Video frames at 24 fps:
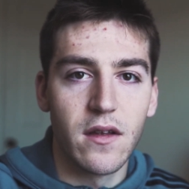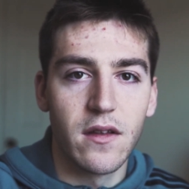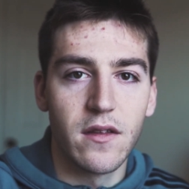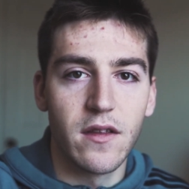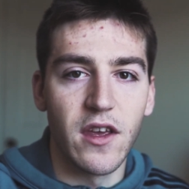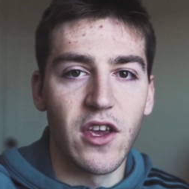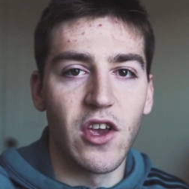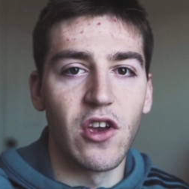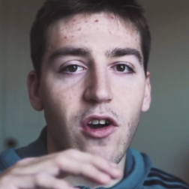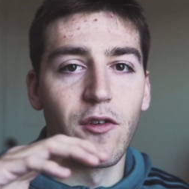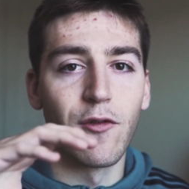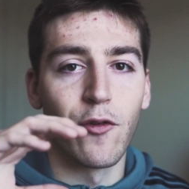
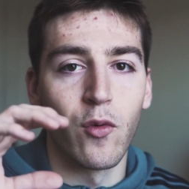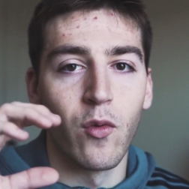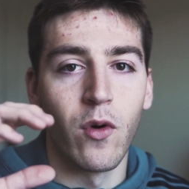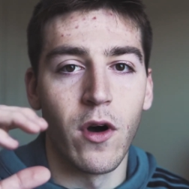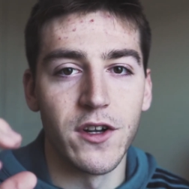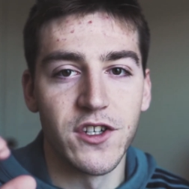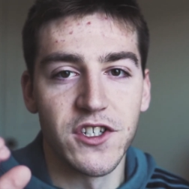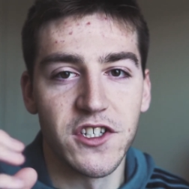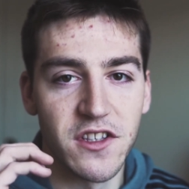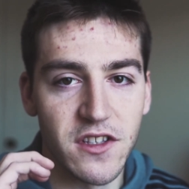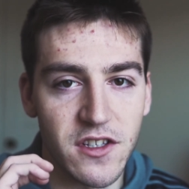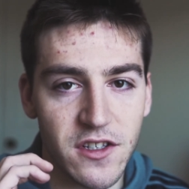thank you all for
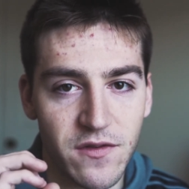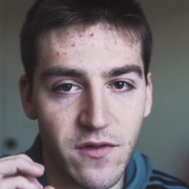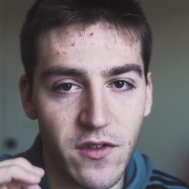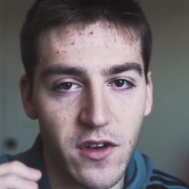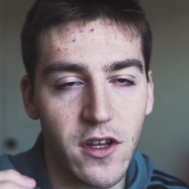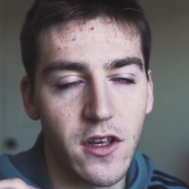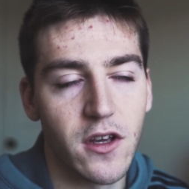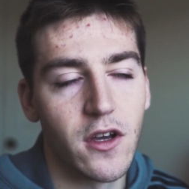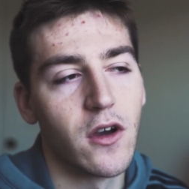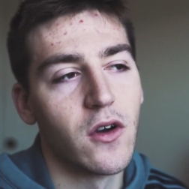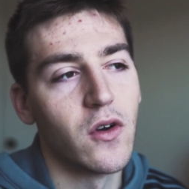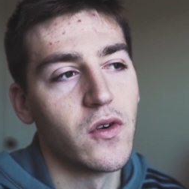watching these
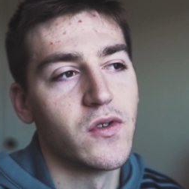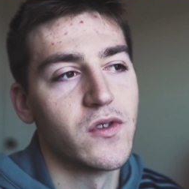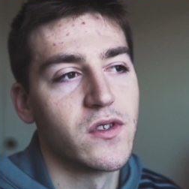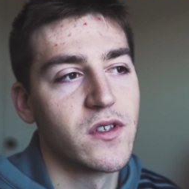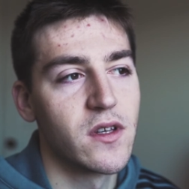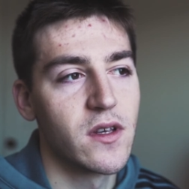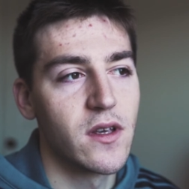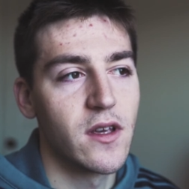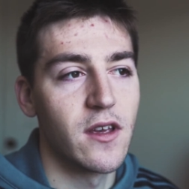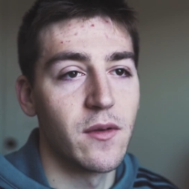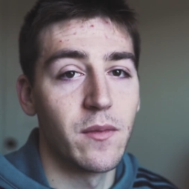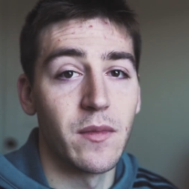
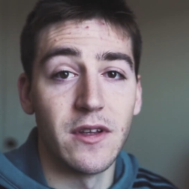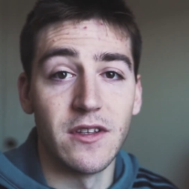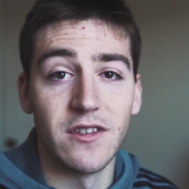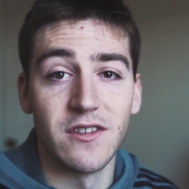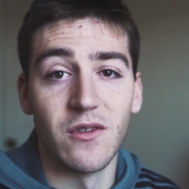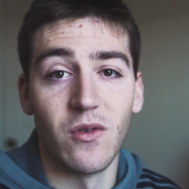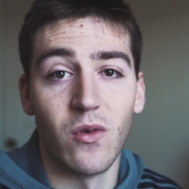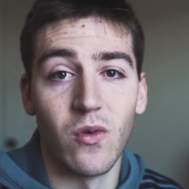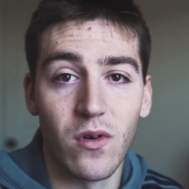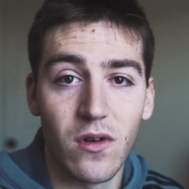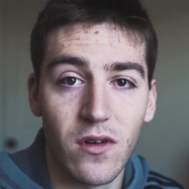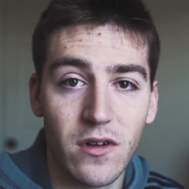videos. It means
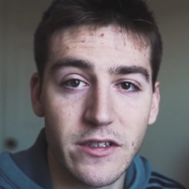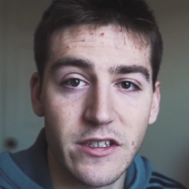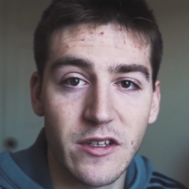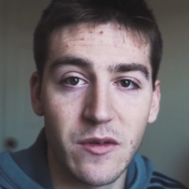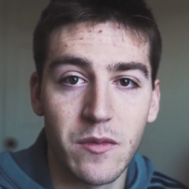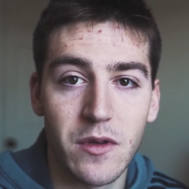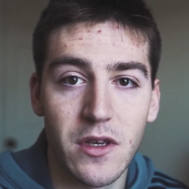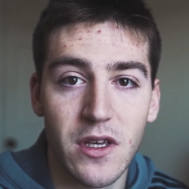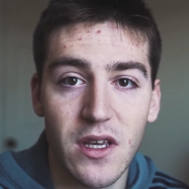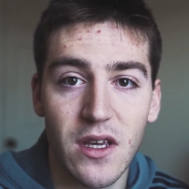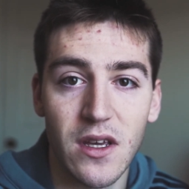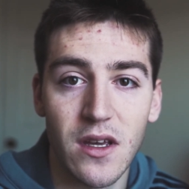the world to
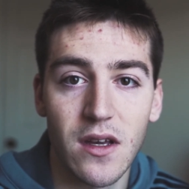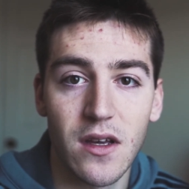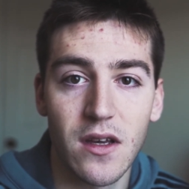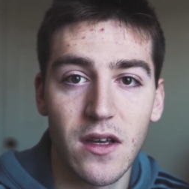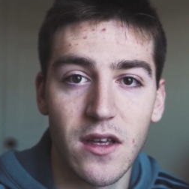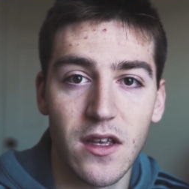me.